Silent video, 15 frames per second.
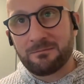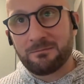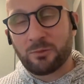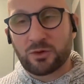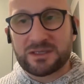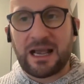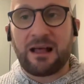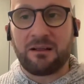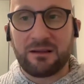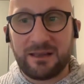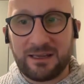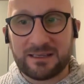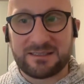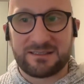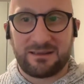
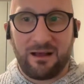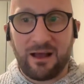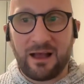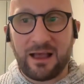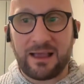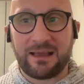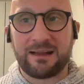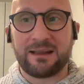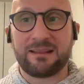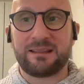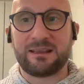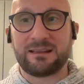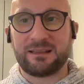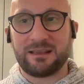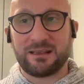mortality aside, I
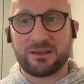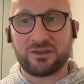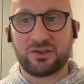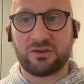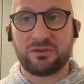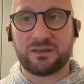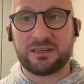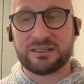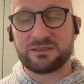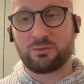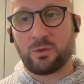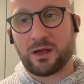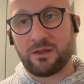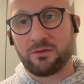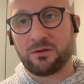think the issue is
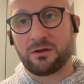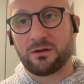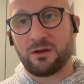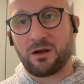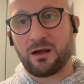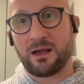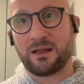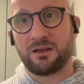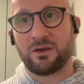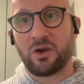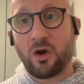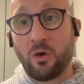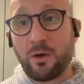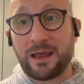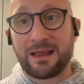whether or not
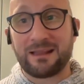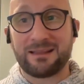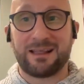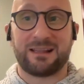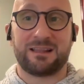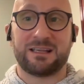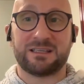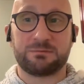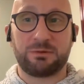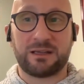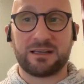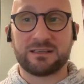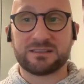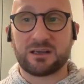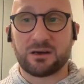knowing that these
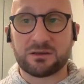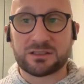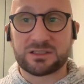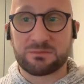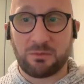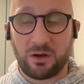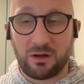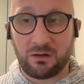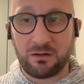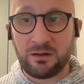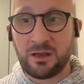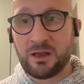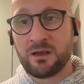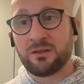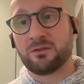pigs are small,
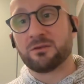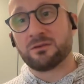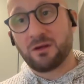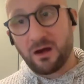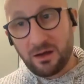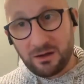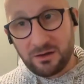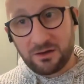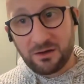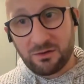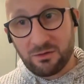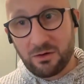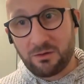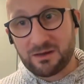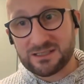they're not going to
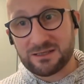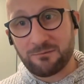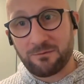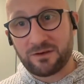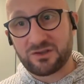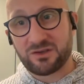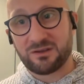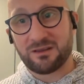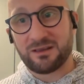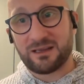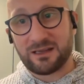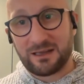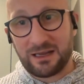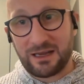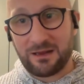grow as efficiently
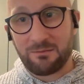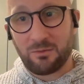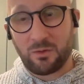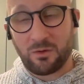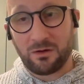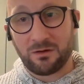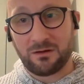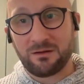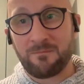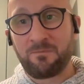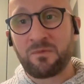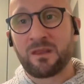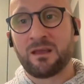and eat more.